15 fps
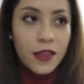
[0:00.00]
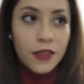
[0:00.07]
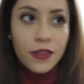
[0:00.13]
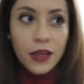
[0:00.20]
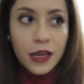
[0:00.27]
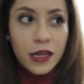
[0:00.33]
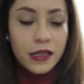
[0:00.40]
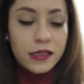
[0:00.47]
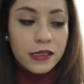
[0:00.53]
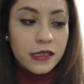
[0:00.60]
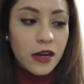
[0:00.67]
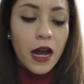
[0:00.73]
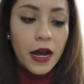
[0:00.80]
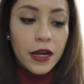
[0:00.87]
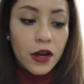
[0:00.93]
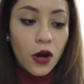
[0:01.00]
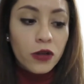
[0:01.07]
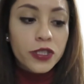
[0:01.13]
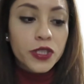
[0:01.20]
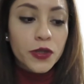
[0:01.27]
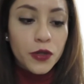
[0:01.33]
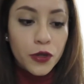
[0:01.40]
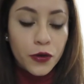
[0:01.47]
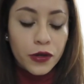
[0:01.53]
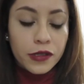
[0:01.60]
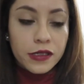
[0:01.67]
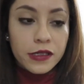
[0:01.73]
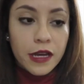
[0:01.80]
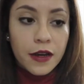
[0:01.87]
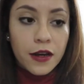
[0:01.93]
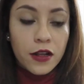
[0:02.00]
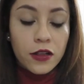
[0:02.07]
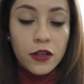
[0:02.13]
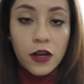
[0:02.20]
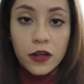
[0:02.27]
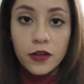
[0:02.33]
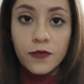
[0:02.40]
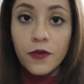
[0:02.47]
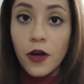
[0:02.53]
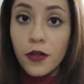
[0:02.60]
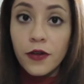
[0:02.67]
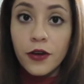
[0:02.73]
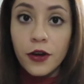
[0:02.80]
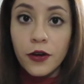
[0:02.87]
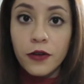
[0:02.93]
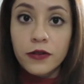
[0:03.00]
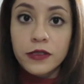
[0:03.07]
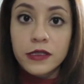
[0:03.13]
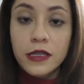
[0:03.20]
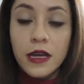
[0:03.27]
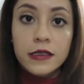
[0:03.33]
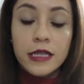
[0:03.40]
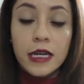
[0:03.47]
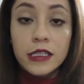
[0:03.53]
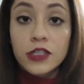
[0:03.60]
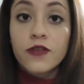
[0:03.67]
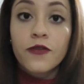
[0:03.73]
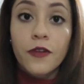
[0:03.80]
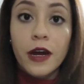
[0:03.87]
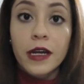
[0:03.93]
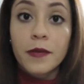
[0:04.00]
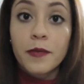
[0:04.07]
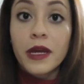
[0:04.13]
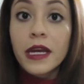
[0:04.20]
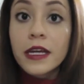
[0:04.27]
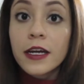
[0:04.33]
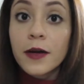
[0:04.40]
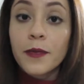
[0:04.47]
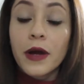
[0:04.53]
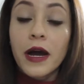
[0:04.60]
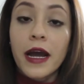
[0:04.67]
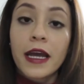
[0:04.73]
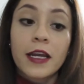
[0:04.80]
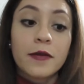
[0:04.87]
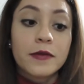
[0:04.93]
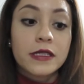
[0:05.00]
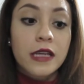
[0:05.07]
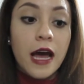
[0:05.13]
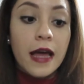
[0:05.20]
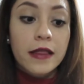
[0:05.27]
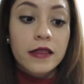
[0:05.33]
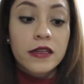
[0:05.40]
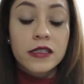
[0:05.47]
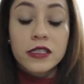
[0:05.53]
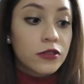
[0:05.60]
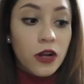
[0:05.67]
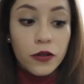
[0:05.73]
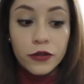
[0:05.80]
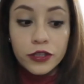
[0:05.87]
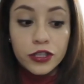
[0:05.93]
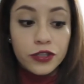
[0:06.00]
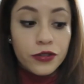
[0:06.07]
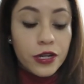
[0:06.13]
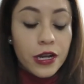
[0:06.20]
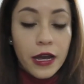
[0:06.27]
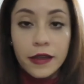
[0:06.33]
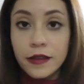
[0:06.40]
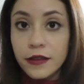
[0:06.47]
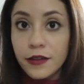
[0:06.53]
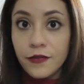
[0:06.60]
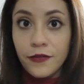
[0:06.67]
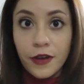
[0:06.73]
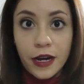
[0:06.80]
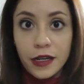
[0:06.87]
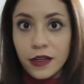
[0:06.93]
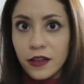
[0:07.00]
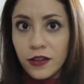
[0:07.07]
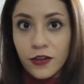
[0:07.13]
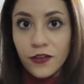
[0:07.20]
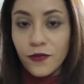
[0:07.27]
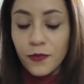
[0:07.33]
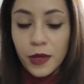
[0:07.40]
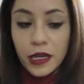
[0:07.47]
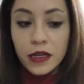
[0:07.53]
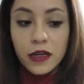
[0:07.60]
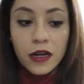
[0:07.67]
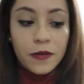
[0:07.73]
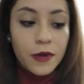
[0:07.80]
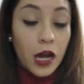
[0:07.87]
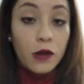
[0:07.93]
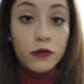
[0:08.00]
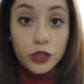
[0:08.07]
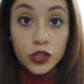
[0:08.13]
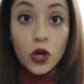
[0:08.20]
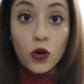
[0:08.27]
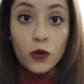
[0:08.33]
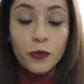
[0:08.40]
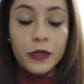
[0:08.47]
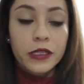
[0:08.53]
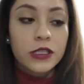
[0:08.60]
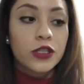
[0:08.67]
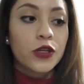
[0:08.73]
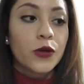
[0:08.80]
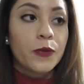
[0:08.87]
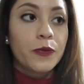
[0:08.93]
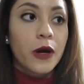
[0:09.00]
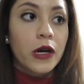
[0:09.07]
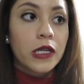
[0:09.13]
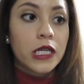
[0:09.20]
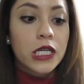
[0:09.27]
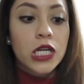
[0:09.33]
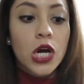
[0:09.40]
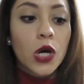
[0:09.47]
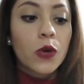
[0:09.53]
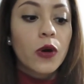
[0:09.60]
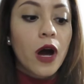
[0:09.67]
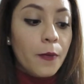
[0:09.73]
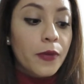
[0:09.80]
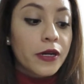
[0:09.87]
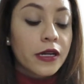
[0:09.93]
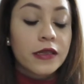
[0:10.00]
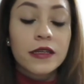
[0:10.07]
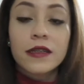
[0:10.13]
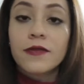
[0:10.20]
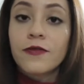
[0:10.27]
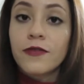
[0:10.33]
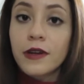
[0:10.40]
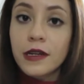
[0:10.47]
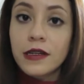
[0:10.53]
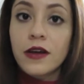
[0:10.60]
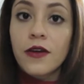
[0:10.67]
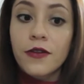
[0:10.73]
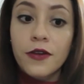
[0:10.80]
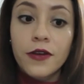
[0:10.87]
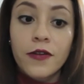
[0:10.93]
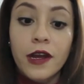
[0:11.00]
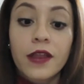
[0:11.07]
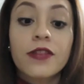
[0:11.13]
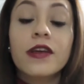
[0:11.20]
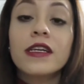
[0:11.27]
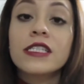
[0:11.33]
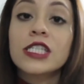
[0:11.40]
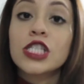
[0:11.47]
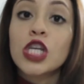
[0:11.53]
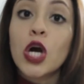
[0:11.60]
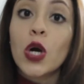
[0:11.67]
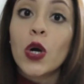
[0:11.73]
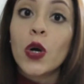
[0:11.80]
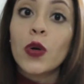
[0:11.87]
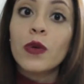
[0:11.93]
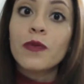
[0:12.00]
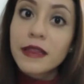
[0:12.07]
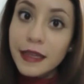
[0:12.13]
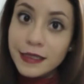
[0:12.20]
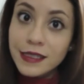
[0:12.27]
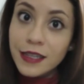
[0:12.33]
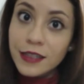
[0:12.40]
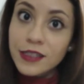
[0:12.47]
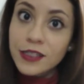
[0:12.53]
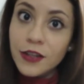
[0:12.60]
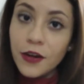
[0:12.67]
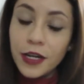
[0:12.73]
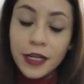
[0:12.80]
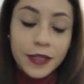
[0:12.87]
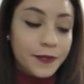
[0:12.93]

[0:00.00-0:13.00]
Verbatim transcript: things. I also noticed that a lot of other girls tend to find makeup items at this Dollar Tree. I didn't find a lot of makeup. I was hoping to, but no. But I did find other great things, so let's get started.